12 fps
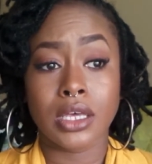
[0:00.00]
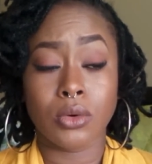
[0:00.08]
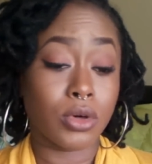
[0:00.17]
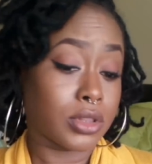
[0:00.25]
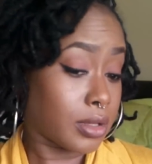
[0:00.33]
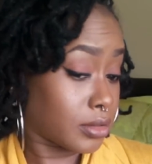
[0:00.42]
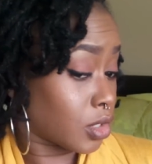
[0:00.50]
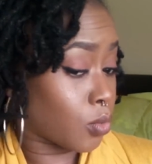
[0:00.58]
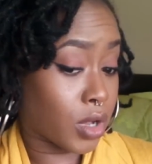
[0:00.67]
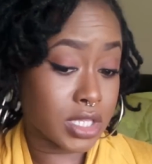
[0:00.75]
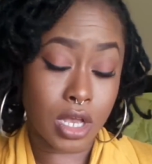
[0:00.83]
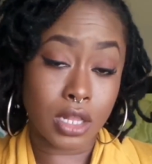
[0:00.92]
Well, the
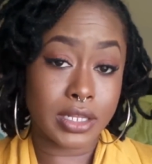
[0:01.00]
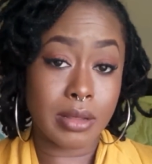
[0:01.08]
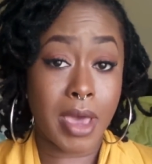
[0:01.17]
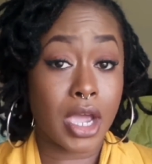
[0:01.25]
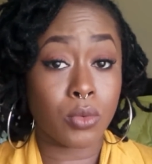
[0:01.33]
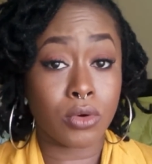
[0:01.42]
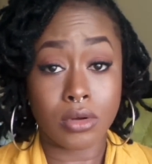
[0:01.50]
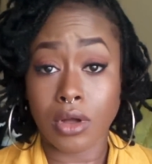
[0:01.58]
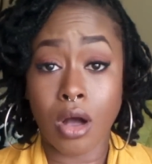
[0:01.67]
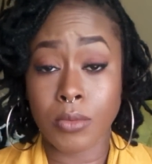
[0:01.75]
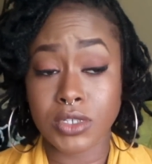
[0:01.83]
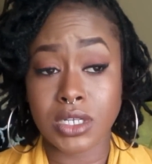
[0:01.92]
ones all in the back were
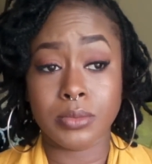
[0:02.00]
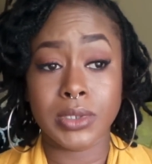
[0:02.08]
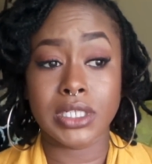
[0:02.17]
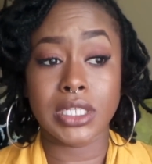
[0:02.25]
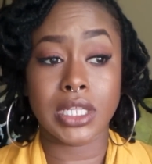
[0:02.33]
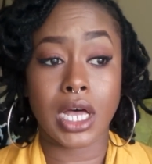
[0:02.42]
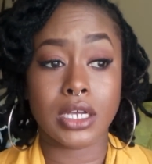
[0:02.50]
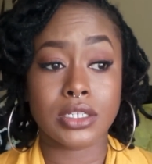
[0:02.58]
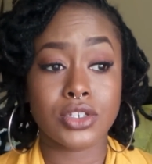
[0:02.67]
almost completely locked.